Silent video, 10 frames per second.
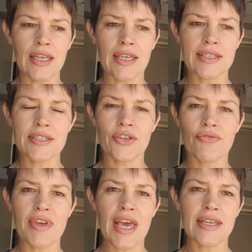It
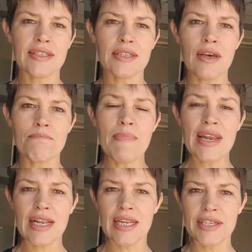creates
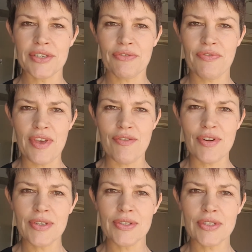mental
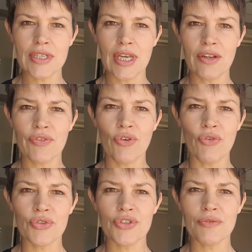interference. And of
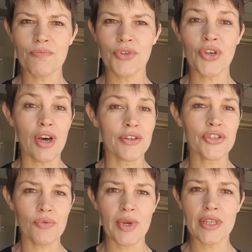course, you can't
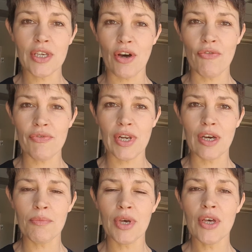swing the golf
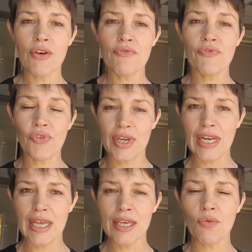club
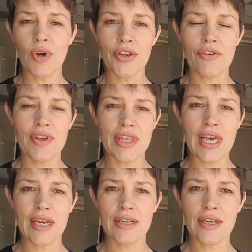freely when you're in
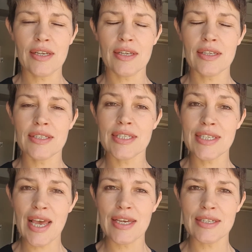that
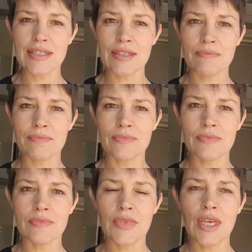state.
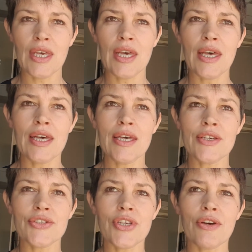
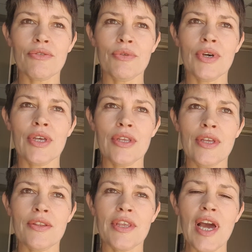So
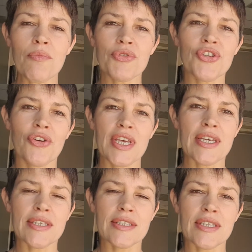the upshot
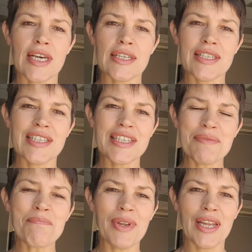is that
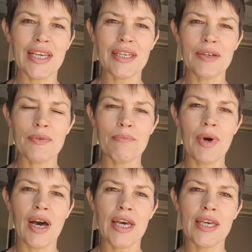simply
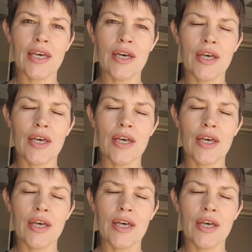by